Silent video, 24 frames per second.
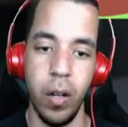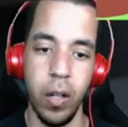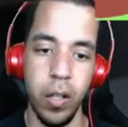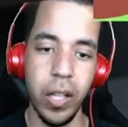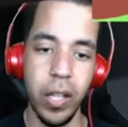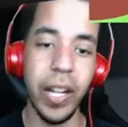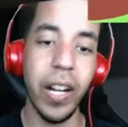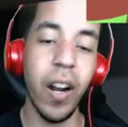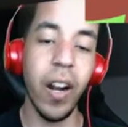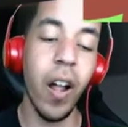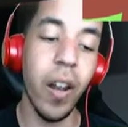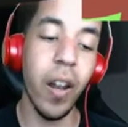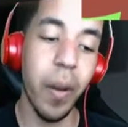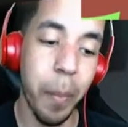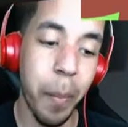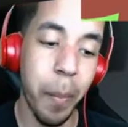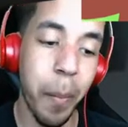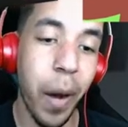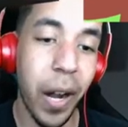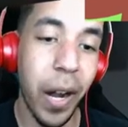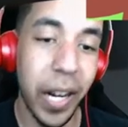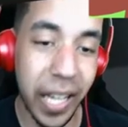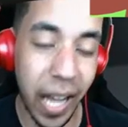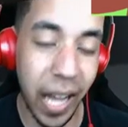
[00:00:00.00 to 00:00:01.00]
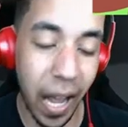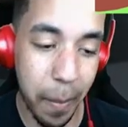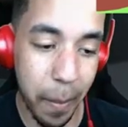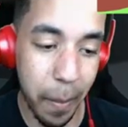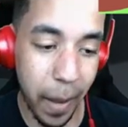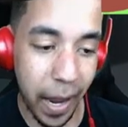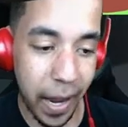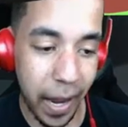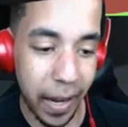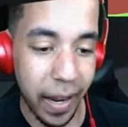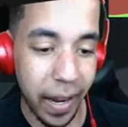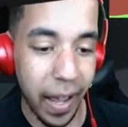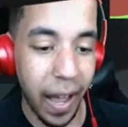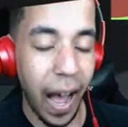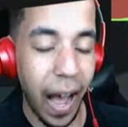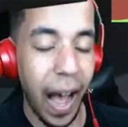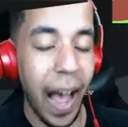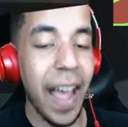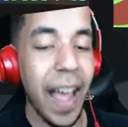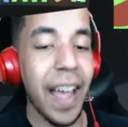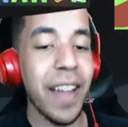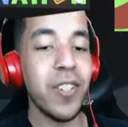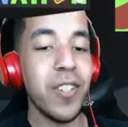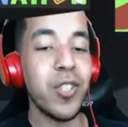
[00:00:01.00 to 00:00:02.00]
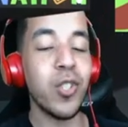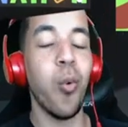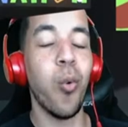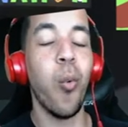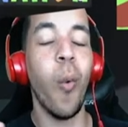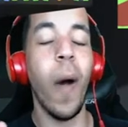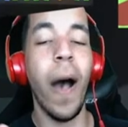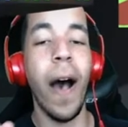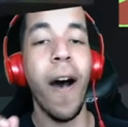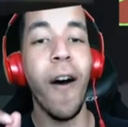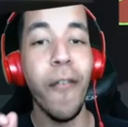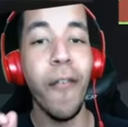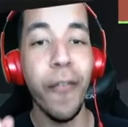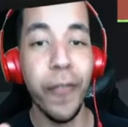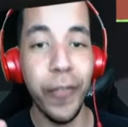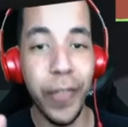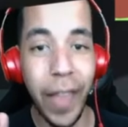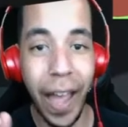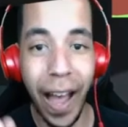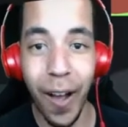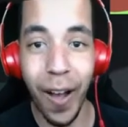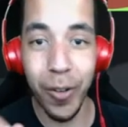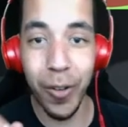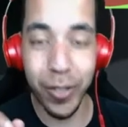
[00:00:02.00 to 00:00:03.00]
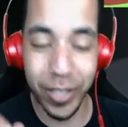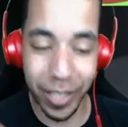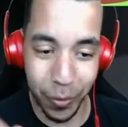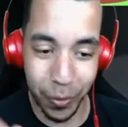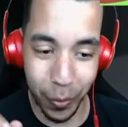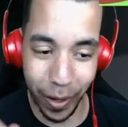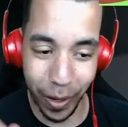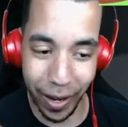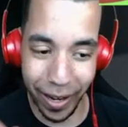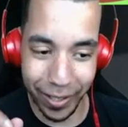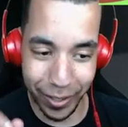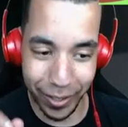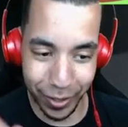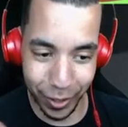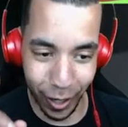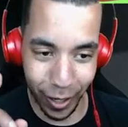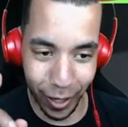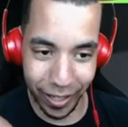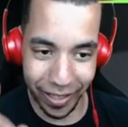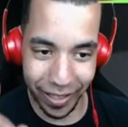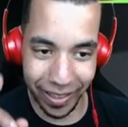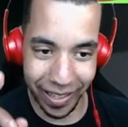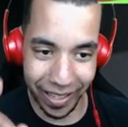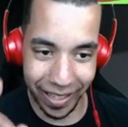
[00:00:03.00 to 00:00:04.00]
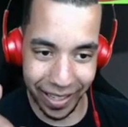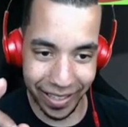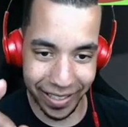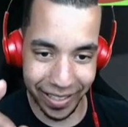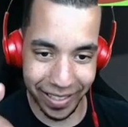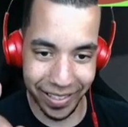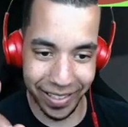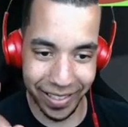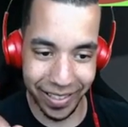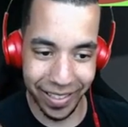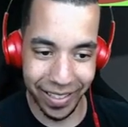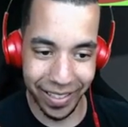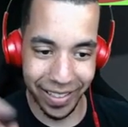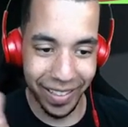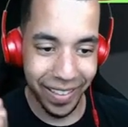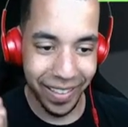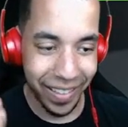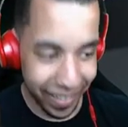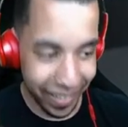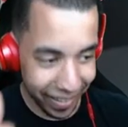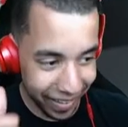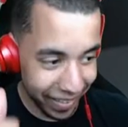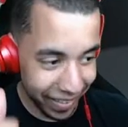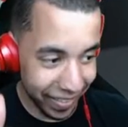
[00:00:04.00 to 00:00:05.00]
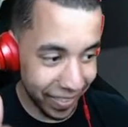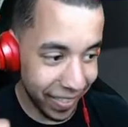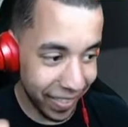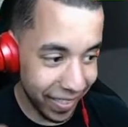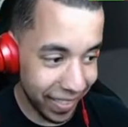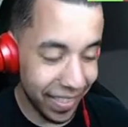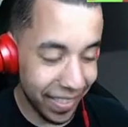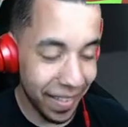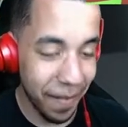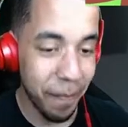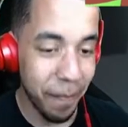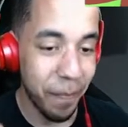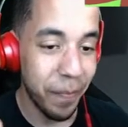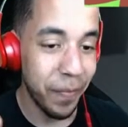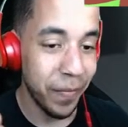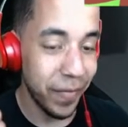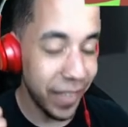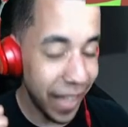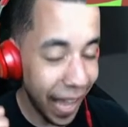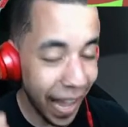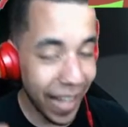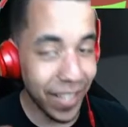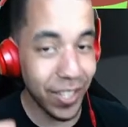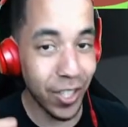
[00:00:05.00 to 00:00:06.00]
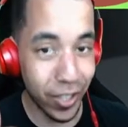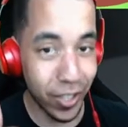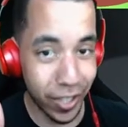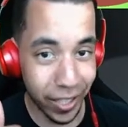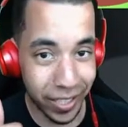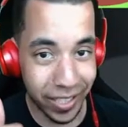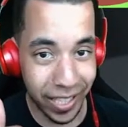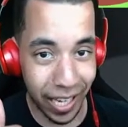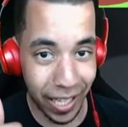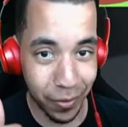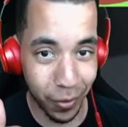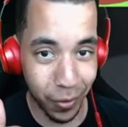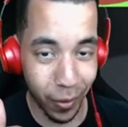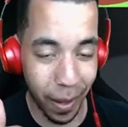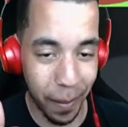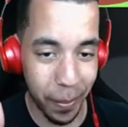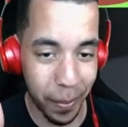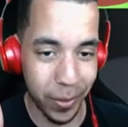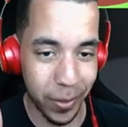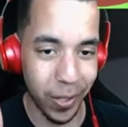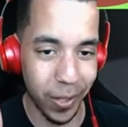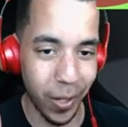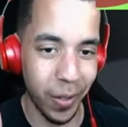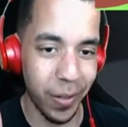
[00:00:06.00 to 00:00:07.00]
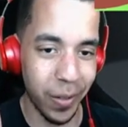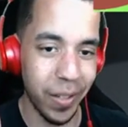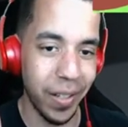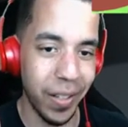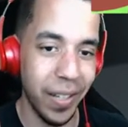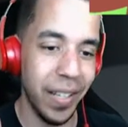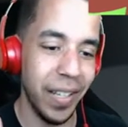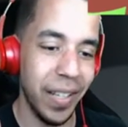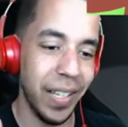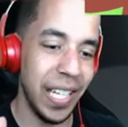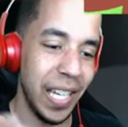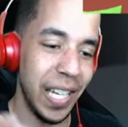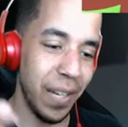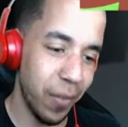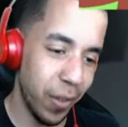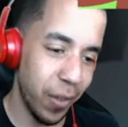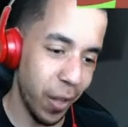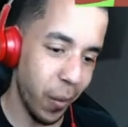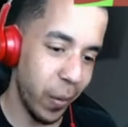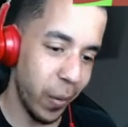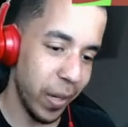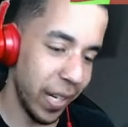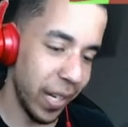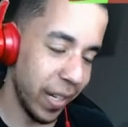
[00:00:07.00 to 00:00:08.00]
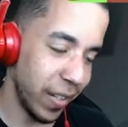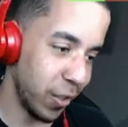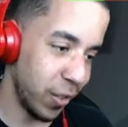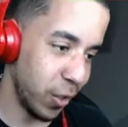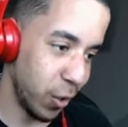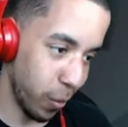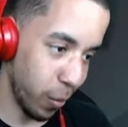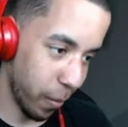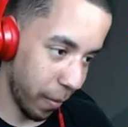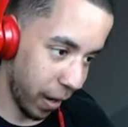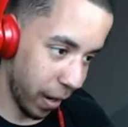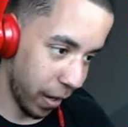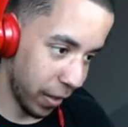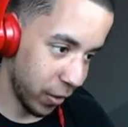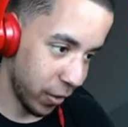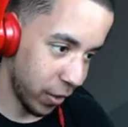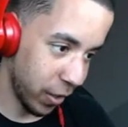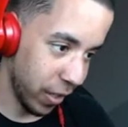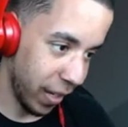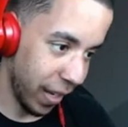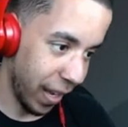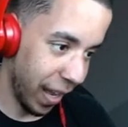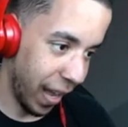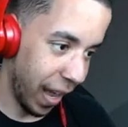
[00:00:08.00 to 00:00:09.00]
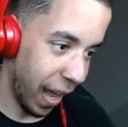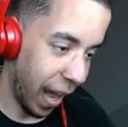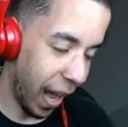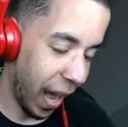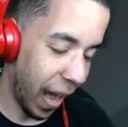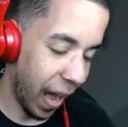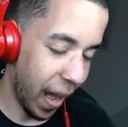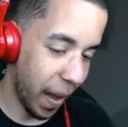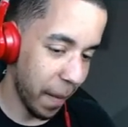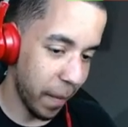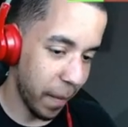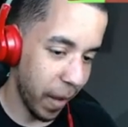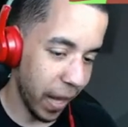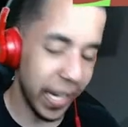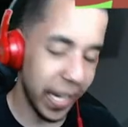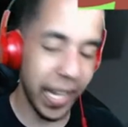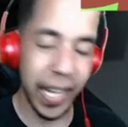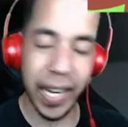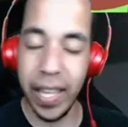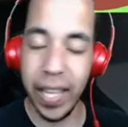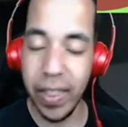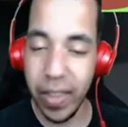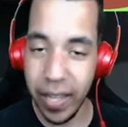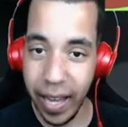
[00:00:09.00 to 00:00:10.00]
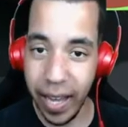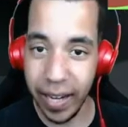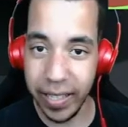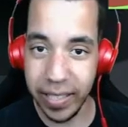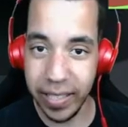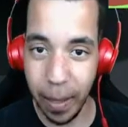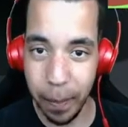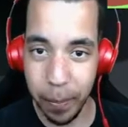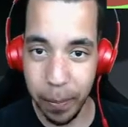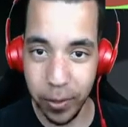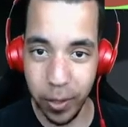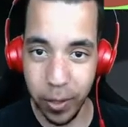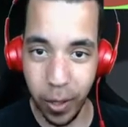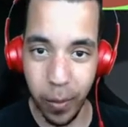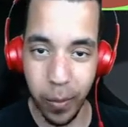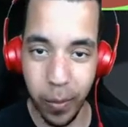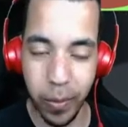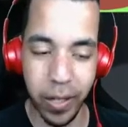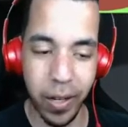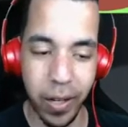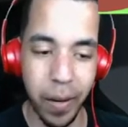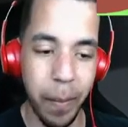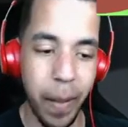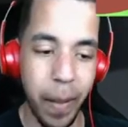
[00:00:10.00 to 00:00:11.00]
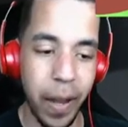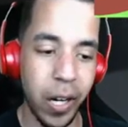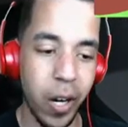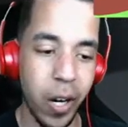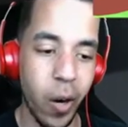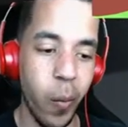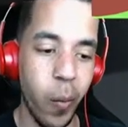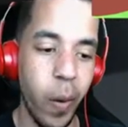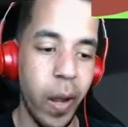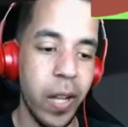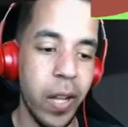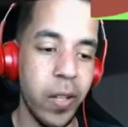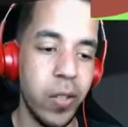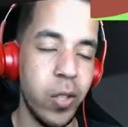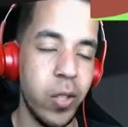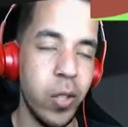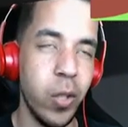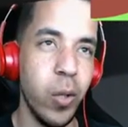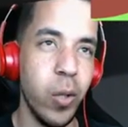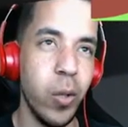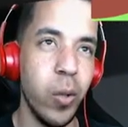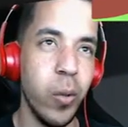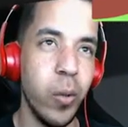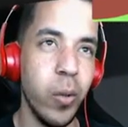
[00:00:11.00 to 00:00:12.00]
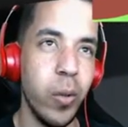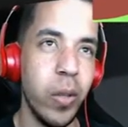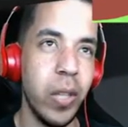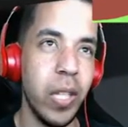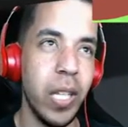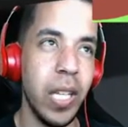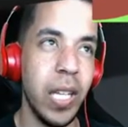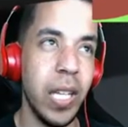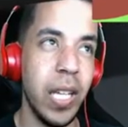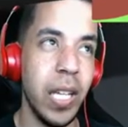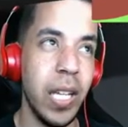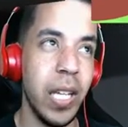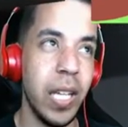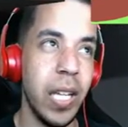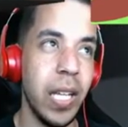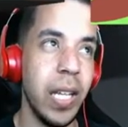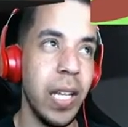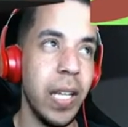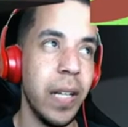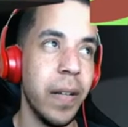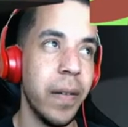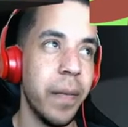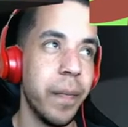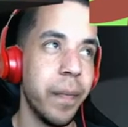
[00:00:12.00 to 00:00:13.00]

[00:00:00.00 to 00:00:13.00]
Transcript: Look at all the money I made. I had 12,000 when I started this. That's a successful episode, even though we didn't do much. Um, again, in the next episode, we're going to make our way to the...